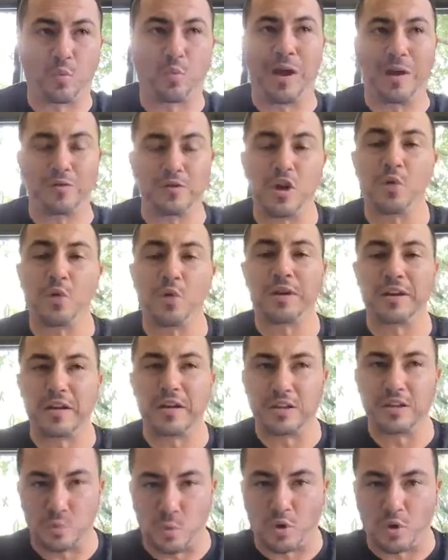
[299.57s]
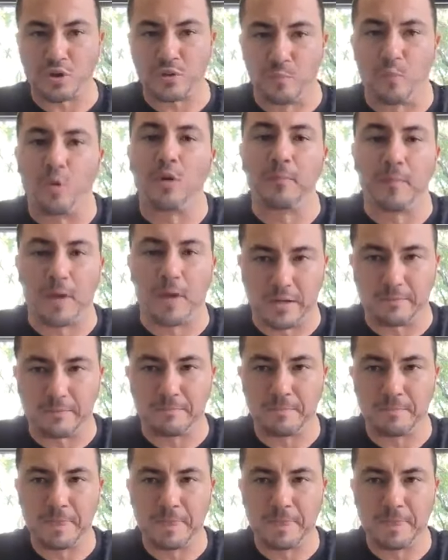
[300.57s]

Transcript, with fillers: while knowing it's worth more money.